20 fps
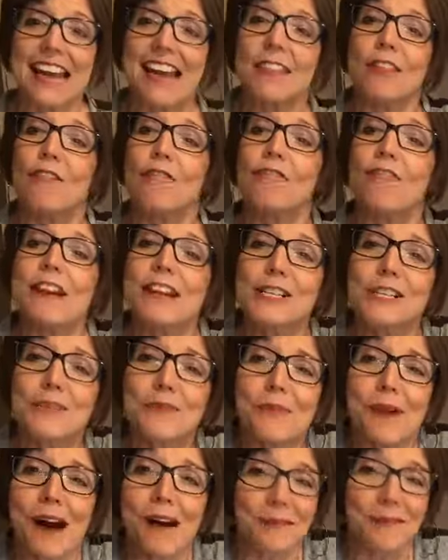And the reason
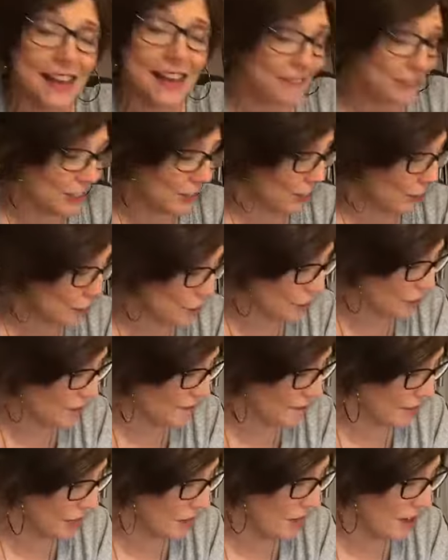why we have to look
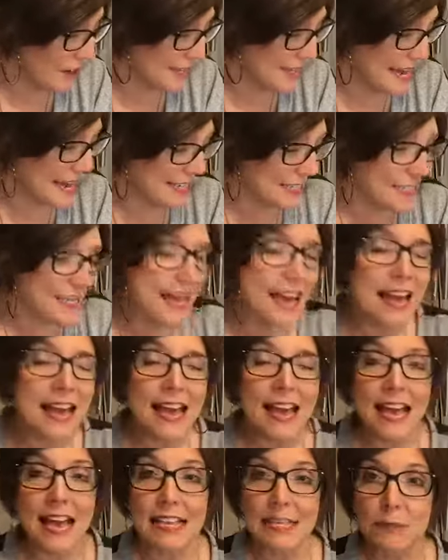at the context
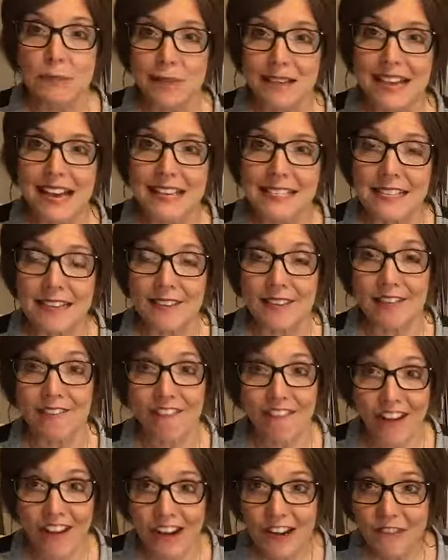is because of the
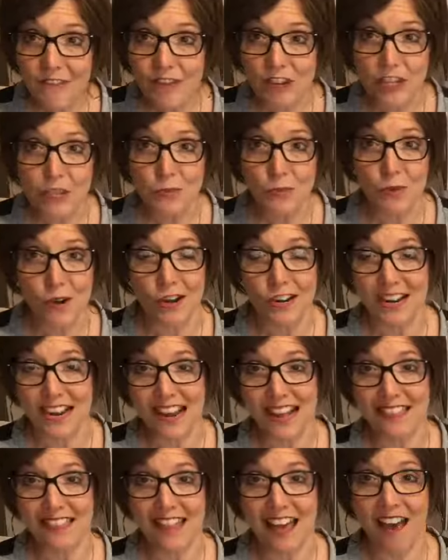very first word
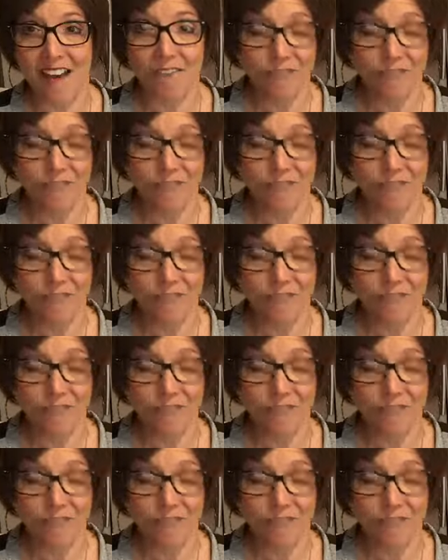in that